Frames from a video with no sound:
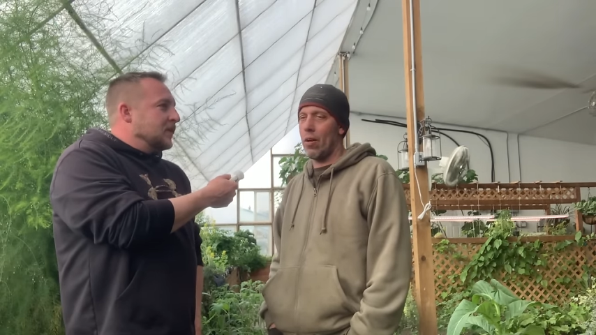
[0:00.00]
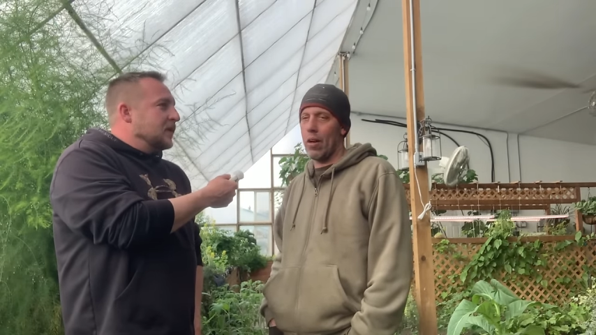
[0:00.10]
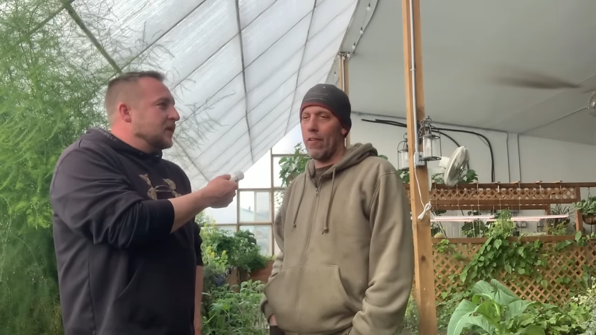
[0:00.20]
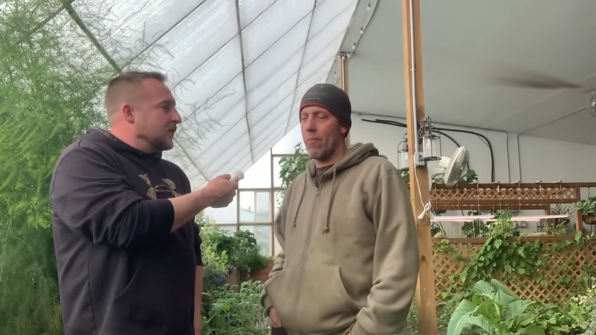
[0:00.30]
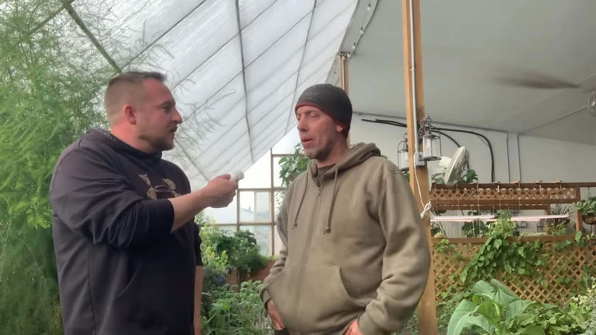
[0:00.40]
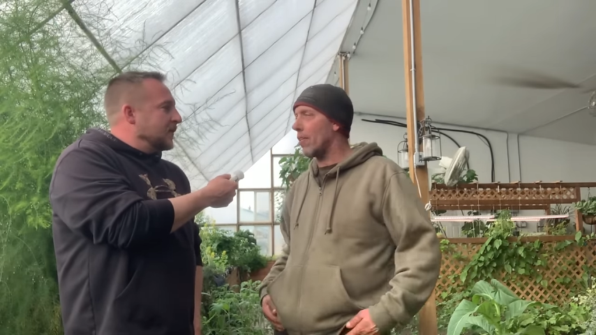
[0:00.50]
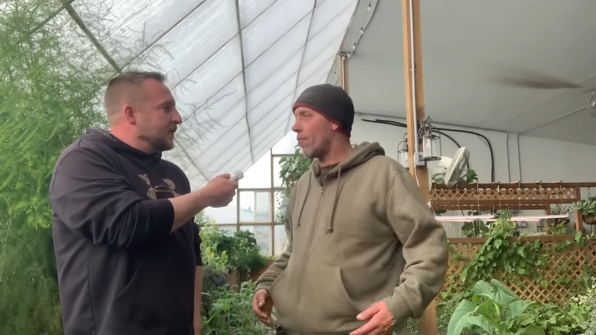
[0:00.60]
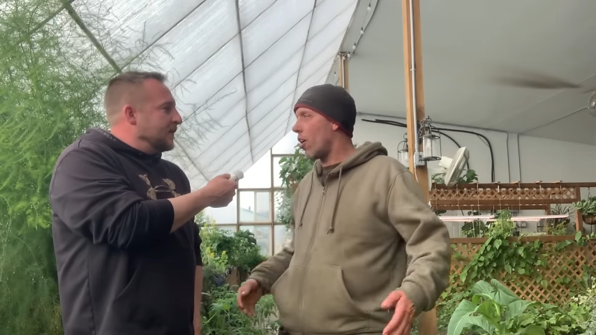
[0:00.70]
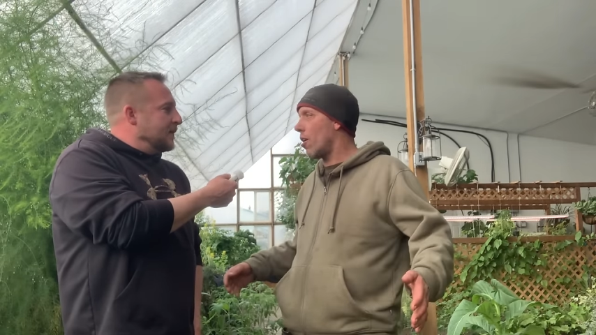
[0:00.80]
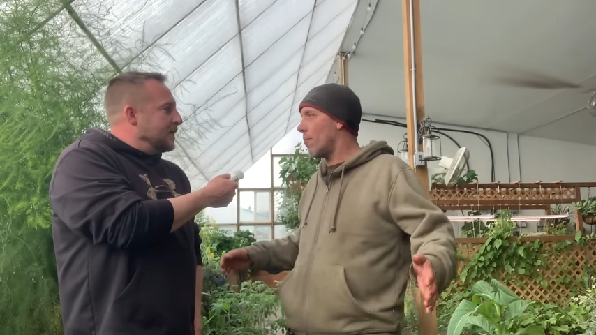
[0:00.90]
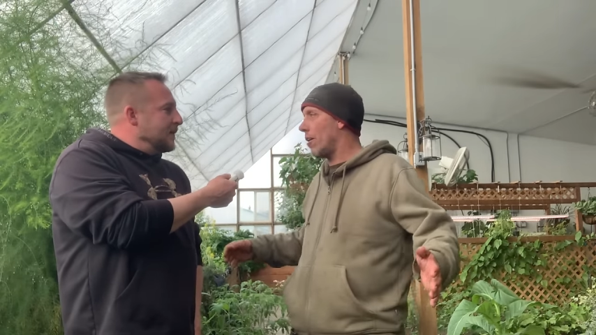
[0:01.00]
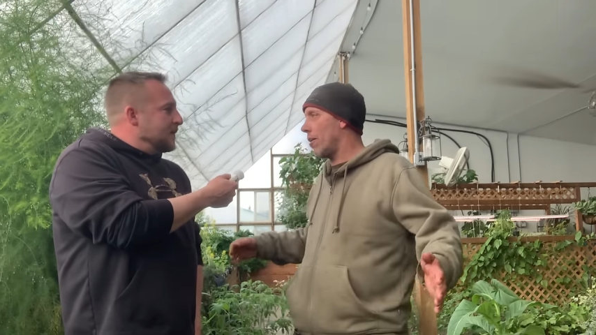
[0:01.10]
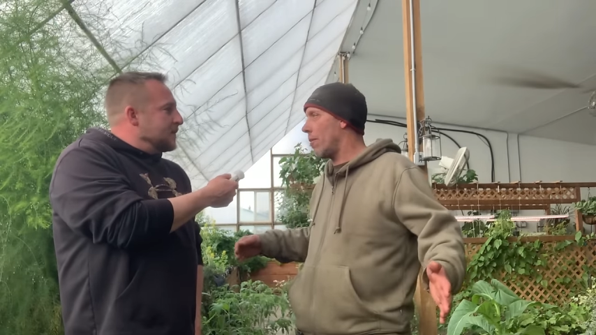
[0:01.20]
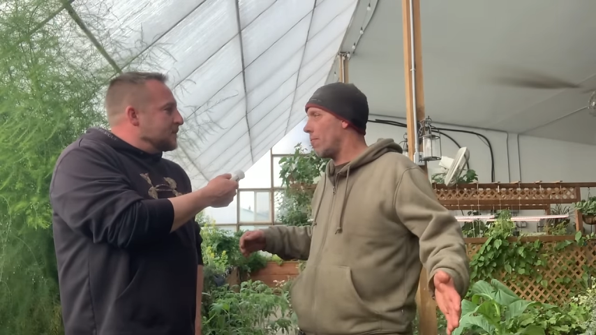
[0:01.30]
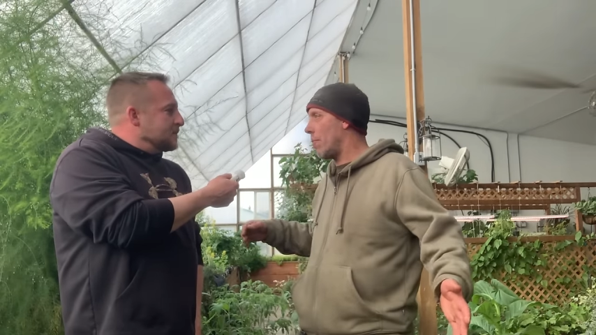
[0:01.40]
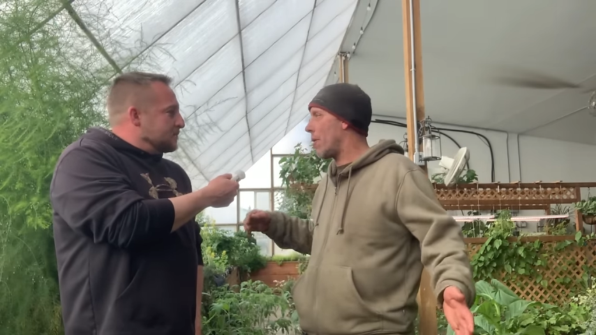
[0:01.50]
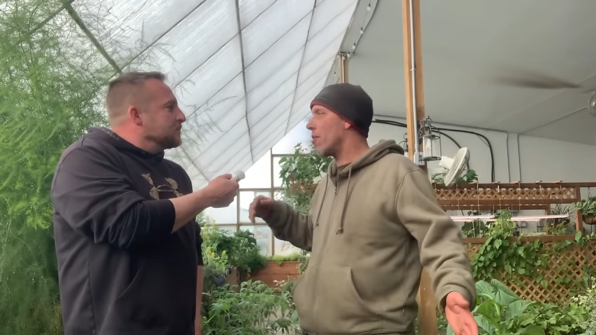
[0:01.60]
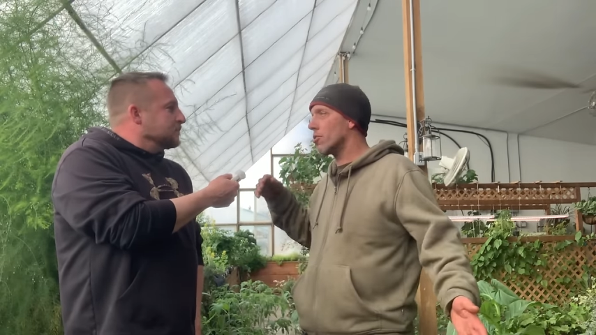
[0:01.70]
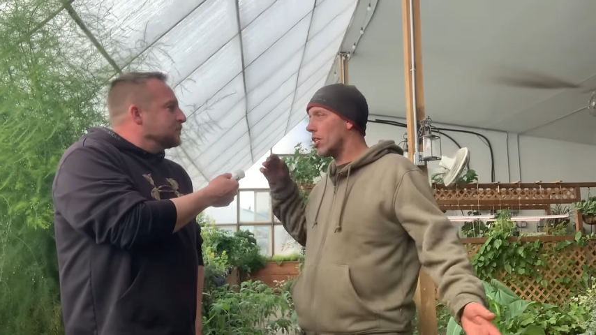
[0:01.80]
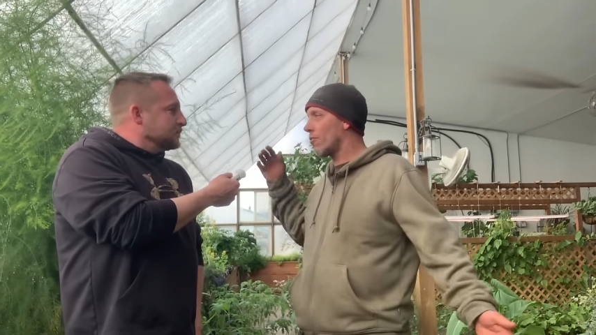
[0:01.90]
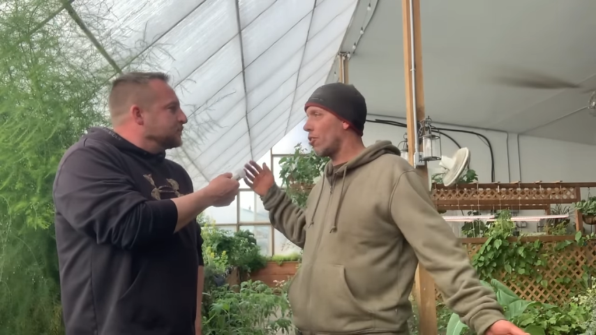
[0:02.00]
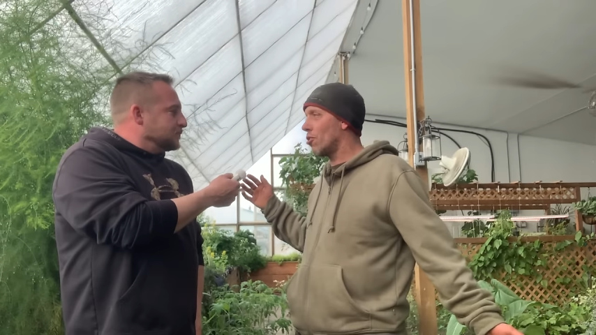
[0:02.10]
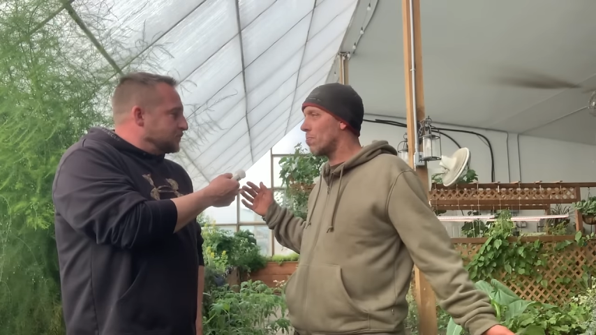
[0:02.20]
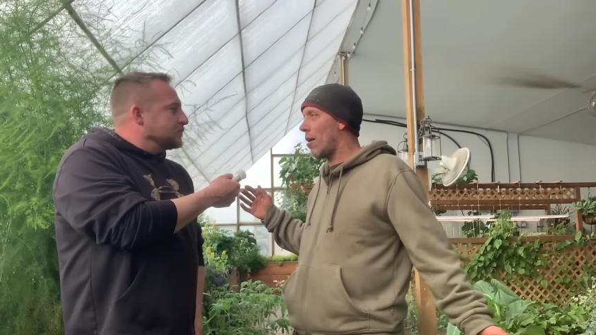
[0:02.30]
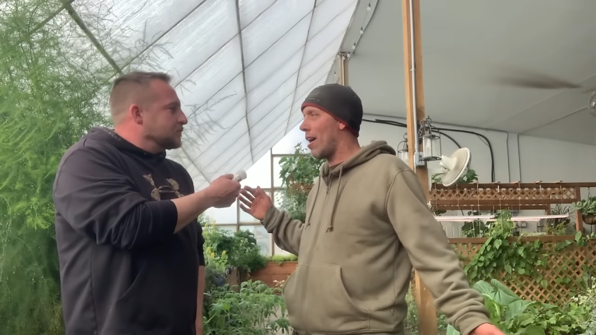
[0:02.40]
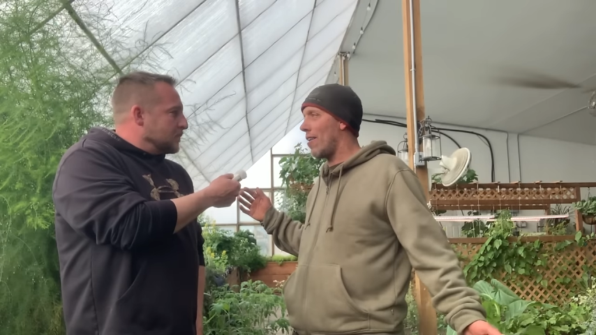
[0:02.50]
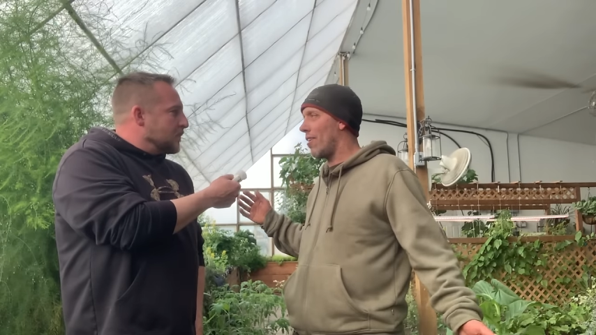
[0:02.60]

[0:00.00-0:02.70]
Speaker 1: I have a big farm, and uh, my parents live close by.